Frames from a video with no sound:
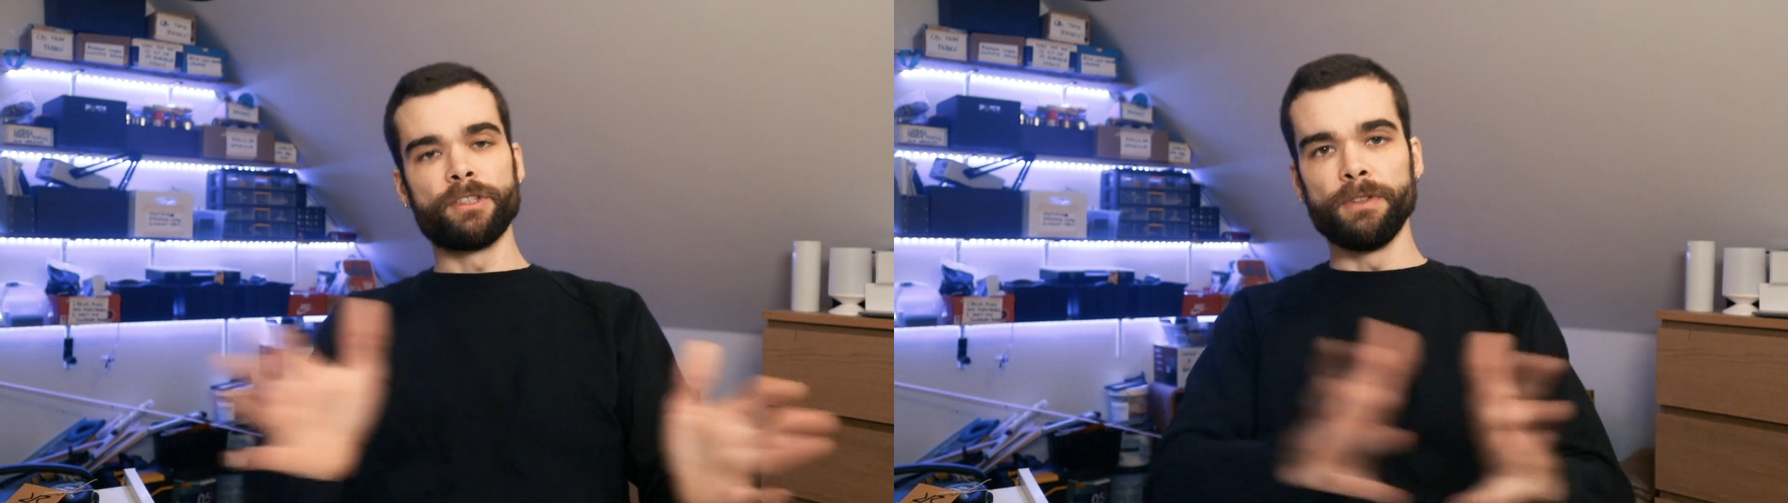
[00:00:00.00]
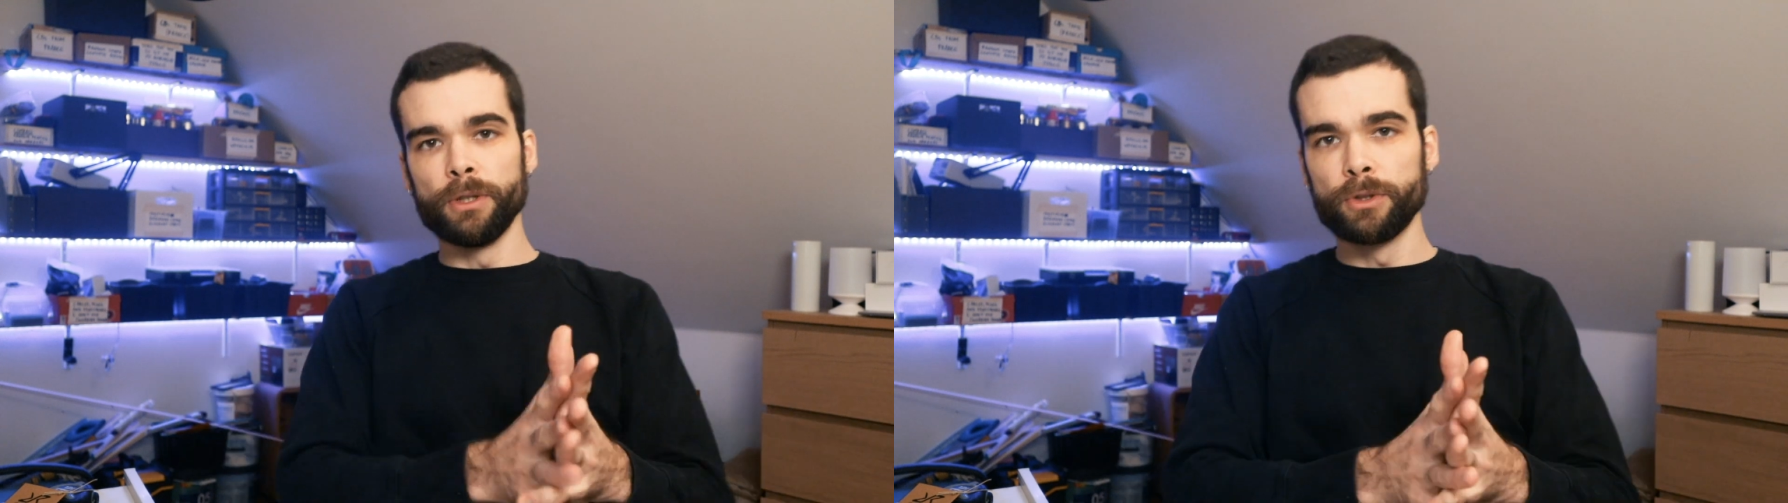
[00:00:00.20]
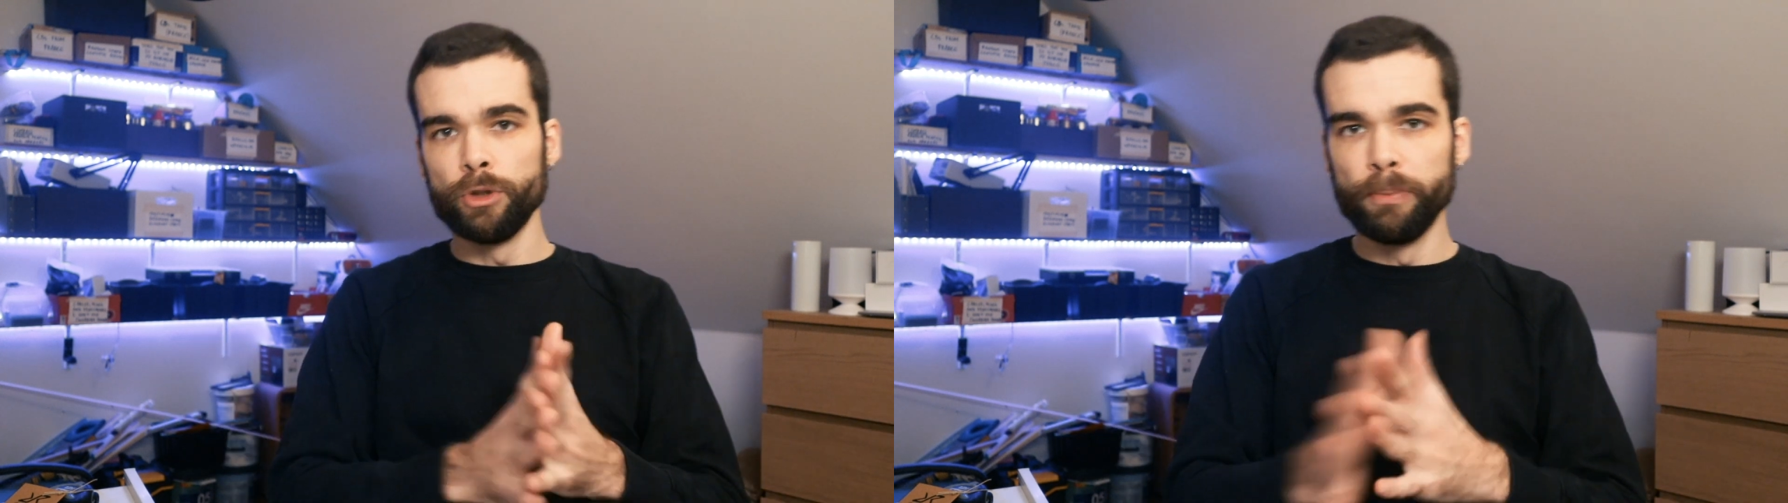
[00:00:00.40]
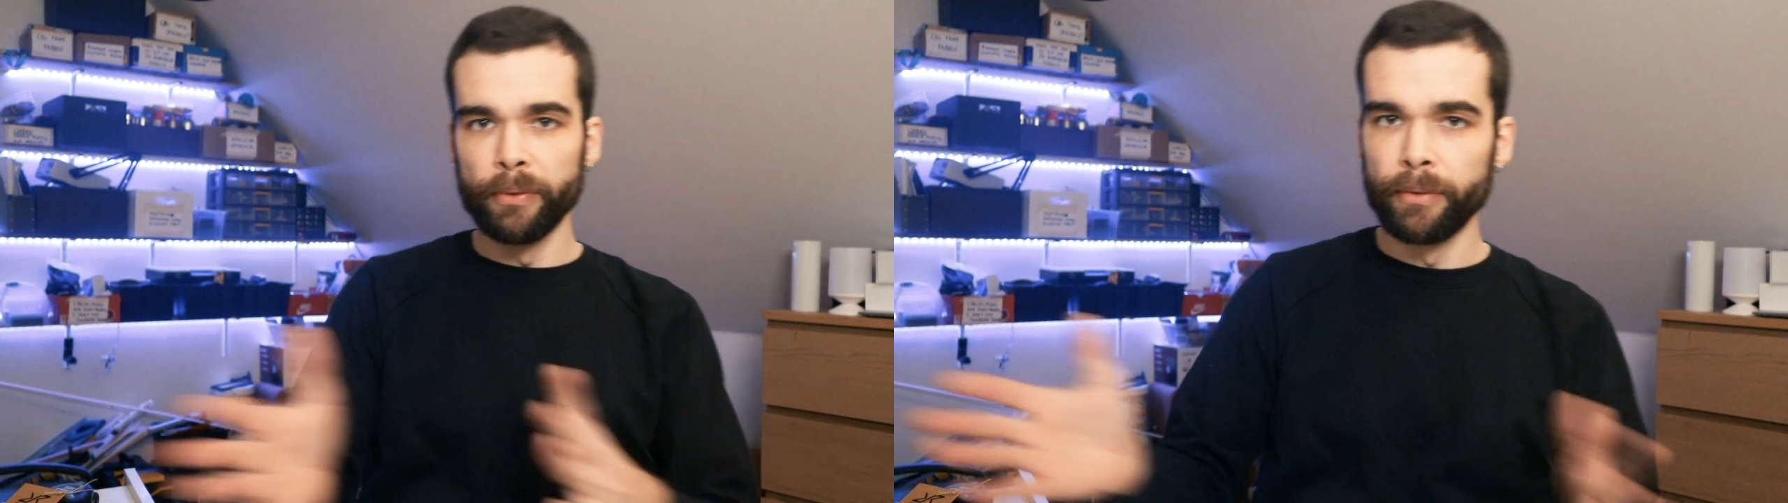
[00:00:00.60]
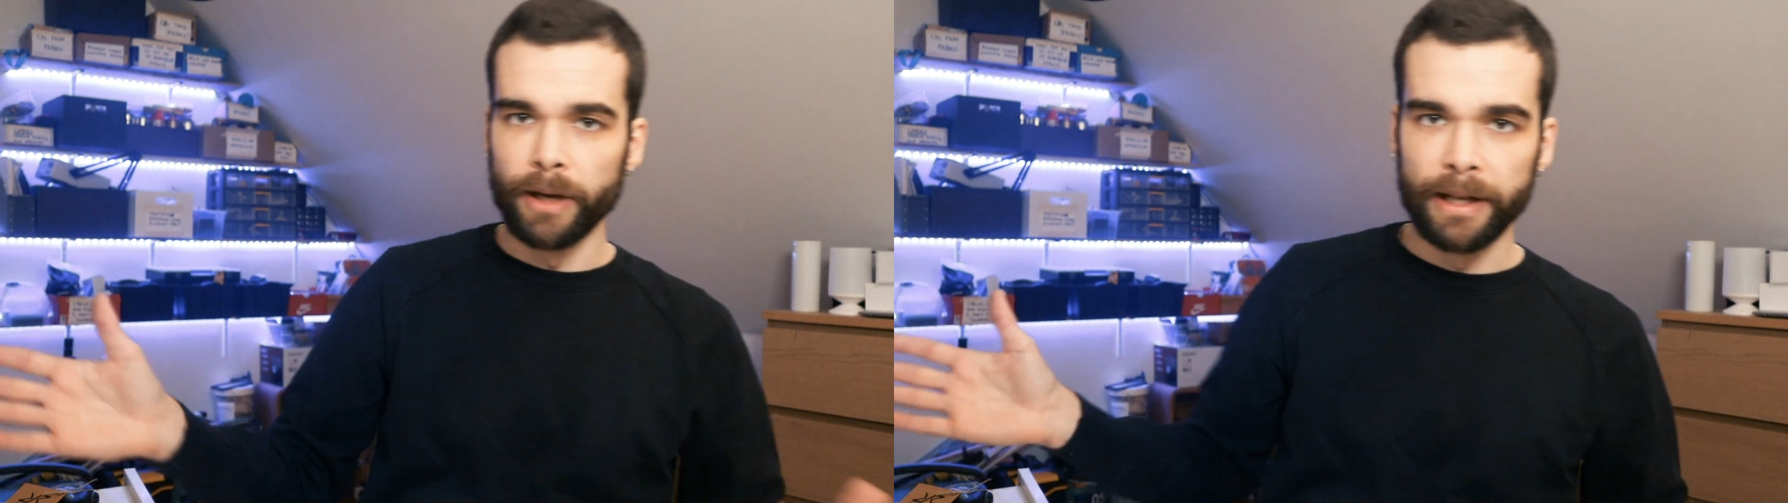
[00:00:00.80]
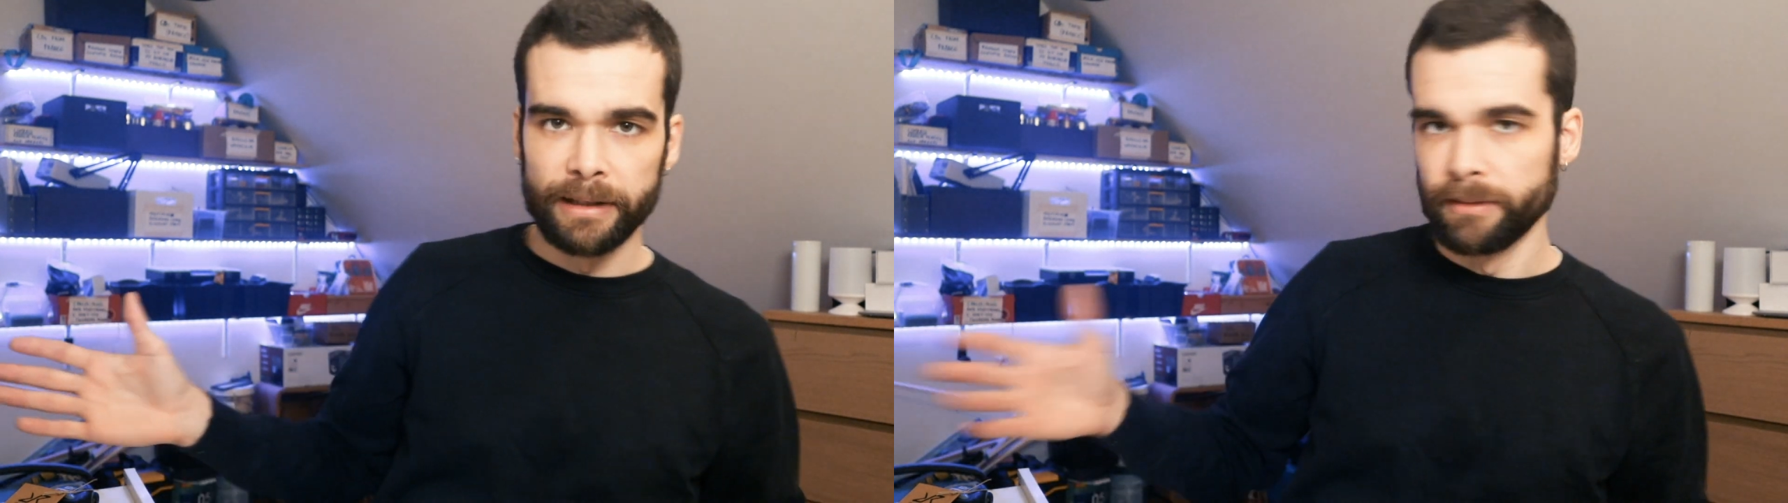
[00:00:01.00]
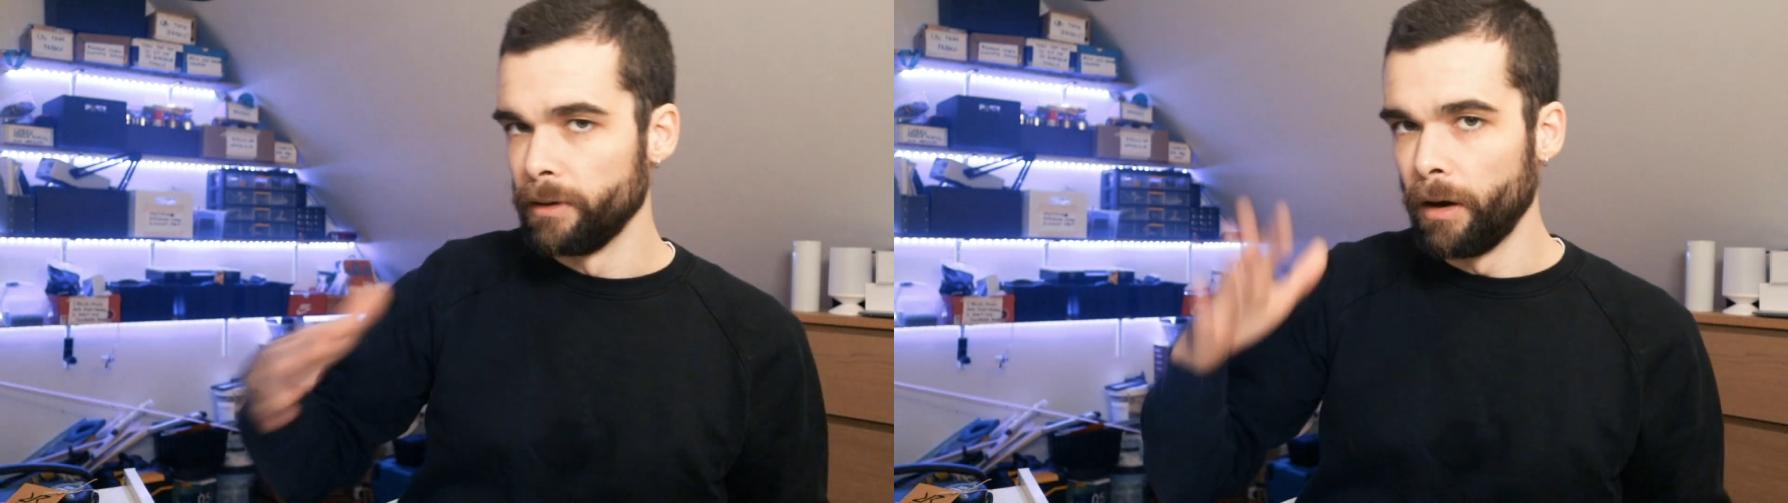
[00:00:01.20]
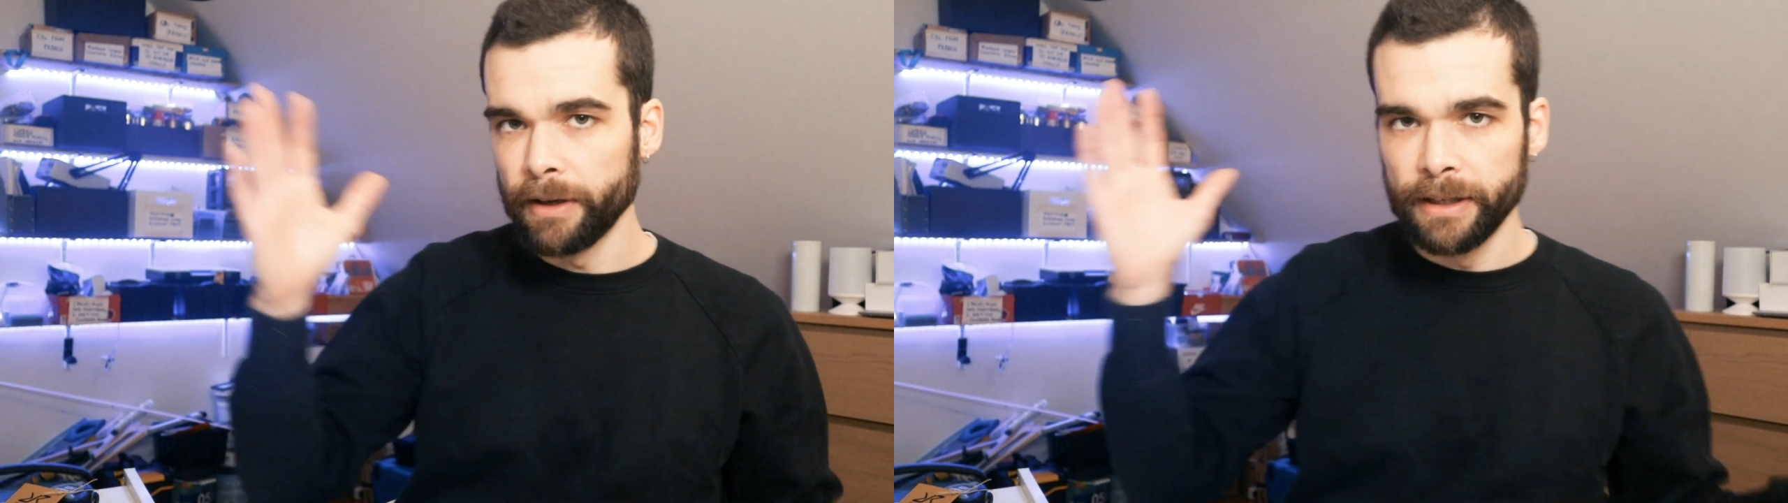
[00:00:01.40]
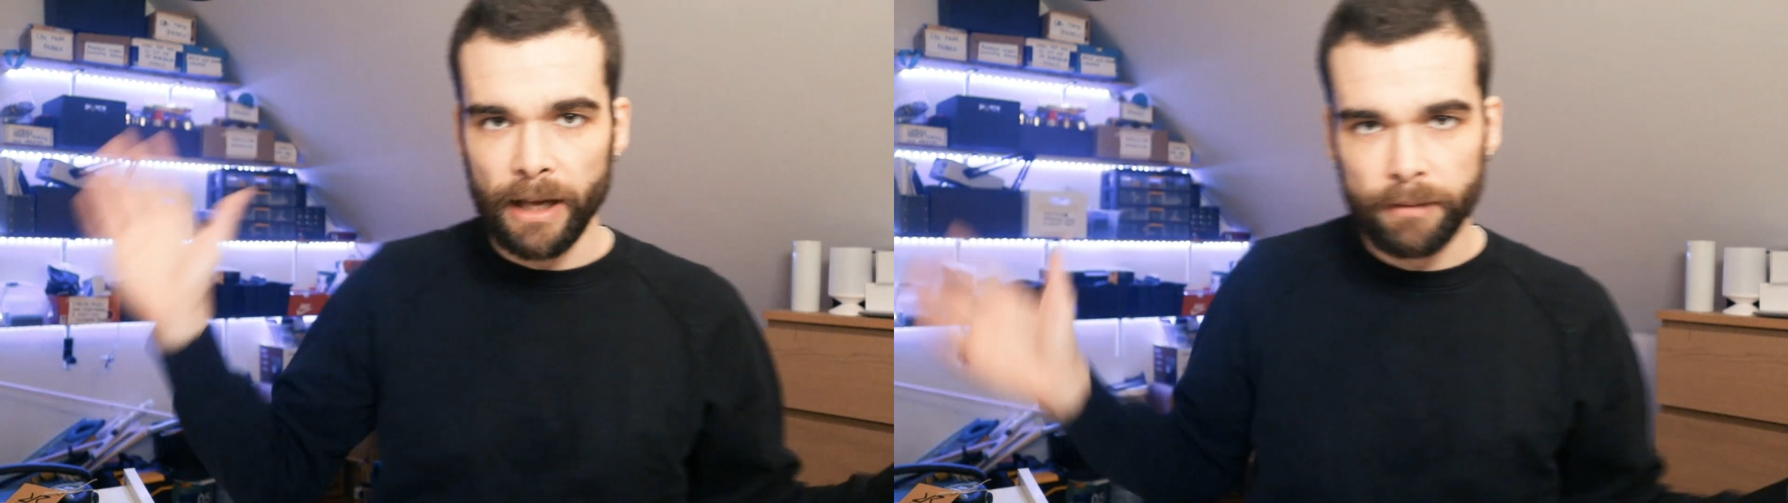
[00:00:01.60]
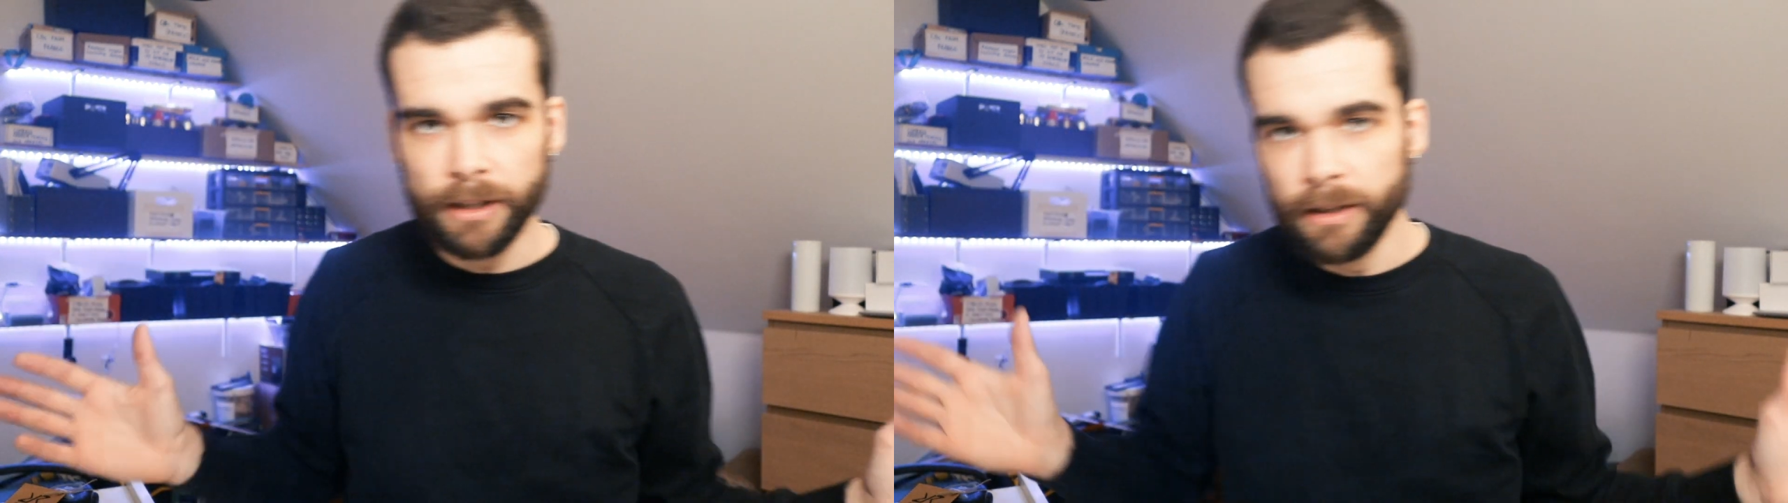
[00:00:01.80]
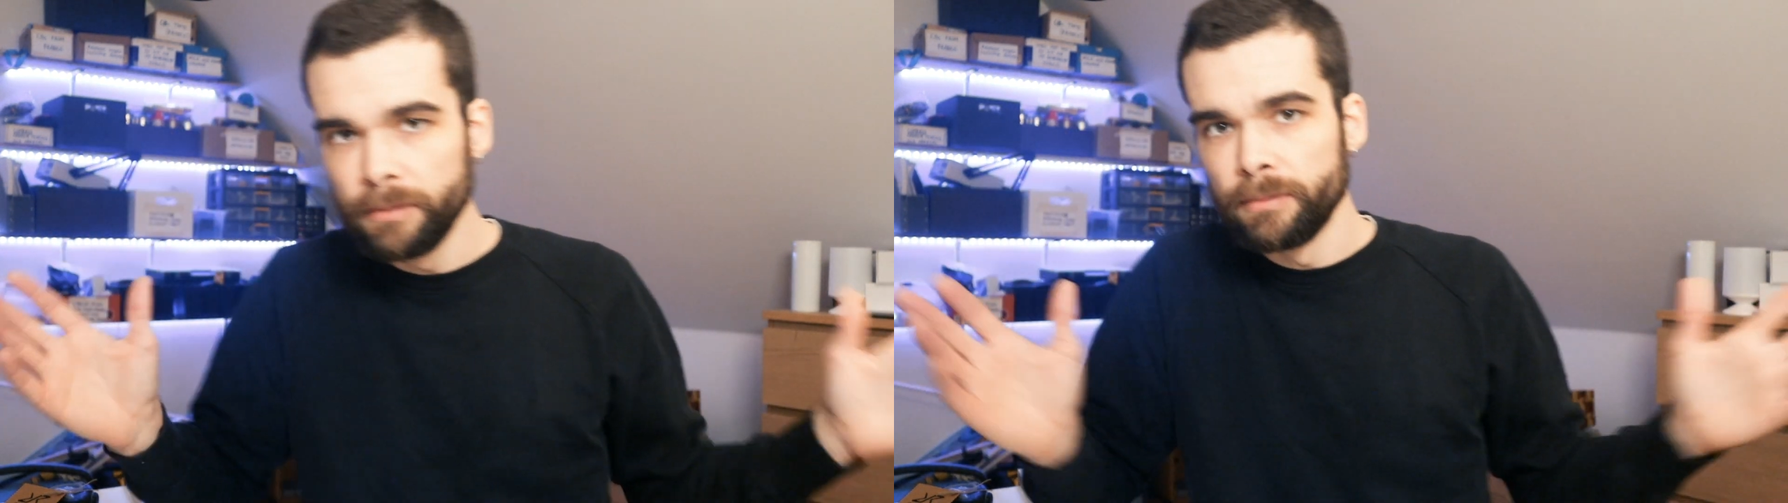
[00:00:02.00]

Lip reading: this video super long and heavy.